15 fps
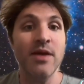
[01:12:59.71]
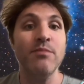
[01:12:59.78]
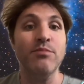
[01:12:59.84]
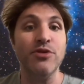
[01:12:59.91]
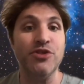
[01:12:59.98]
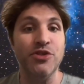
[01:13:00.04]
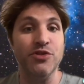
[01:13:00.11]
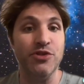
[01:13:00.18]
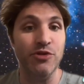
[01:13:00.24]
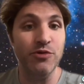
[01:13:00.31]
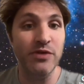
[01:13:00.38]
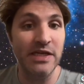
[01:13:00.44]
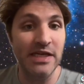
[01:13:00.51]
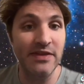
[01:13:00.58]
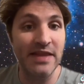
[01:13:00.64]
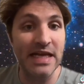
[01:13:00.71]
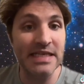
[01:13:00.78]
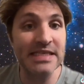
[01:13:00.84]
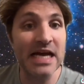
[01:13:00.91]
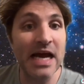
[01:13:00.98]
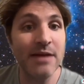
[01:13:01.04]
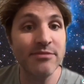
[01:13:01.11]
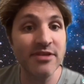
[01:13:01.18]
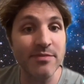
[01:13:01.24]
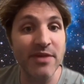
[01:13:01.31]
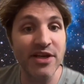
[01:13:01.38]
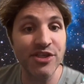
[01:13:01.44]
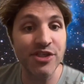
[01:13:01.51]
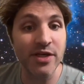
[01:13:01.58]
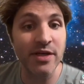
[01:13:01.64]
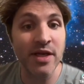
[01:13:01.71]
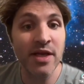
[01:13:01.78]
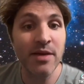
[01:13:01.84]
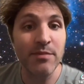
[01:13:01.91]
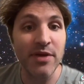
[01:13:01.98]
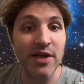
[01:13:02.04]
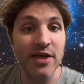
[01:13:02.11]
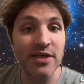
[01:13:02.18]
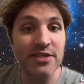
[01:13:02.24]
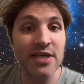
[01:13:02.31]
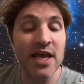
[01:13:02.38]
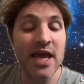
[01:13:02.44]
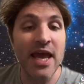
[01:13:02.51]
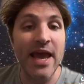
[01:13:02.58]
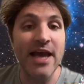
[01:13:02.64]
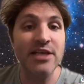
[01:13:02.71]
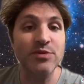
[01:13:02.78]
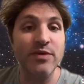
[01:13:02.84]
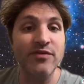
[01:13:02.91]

But you do need that time dimension because, as we've